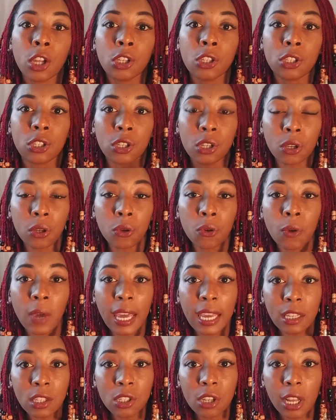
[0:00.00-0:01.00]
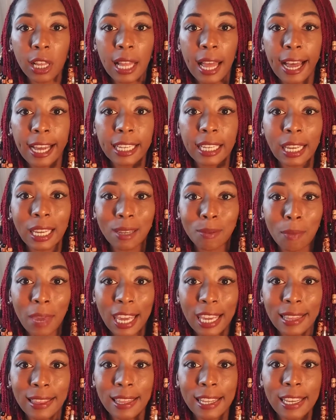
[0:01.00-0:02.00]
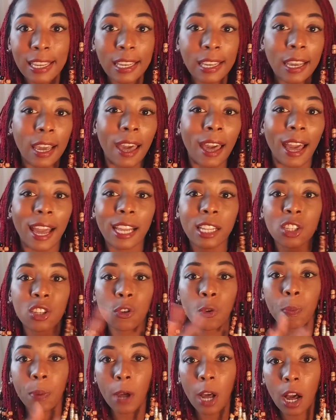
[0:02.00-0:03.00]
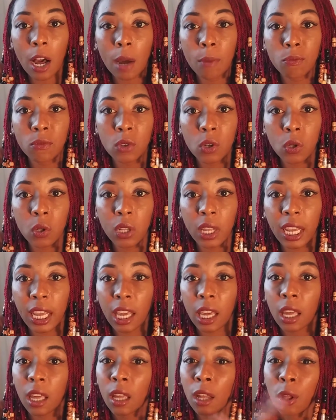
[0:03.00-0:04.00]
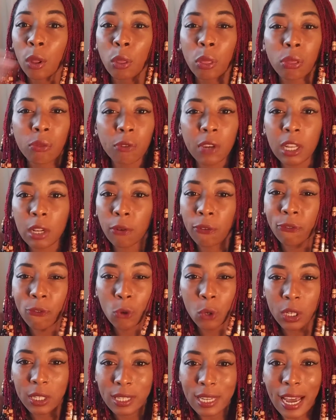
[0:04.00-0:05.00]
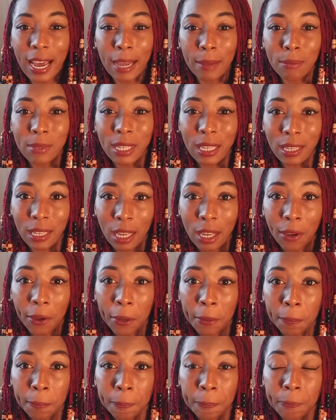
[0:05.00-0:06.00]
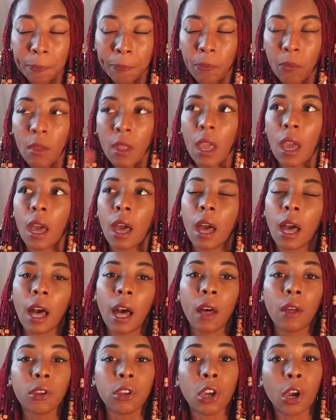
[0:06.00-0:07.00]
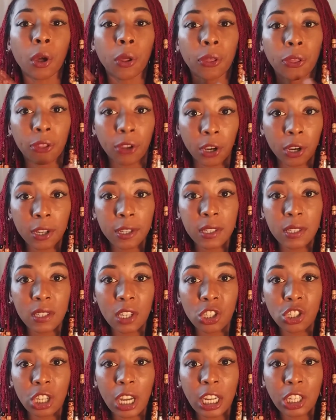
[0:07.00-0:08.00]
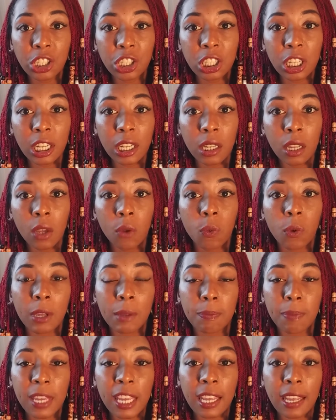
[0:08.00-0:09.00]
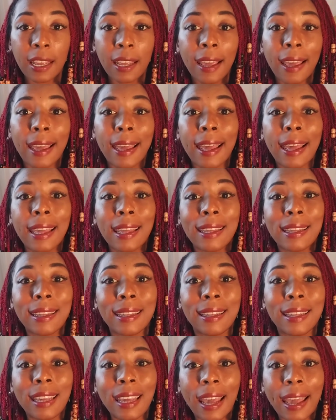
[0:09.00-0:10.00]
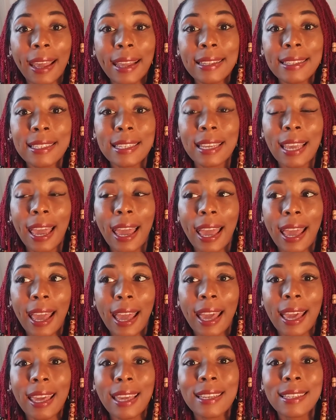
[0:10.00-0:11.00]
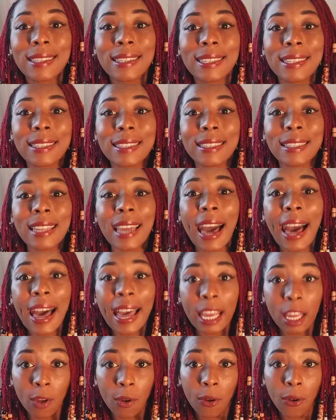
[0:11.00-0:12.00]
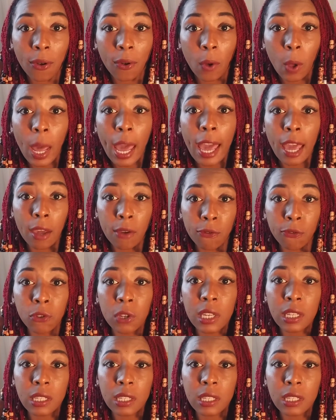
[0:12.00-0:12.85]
do interlocking mainly and do palm rolling 3 to 4 times a year. Your third suggestion would be get a style every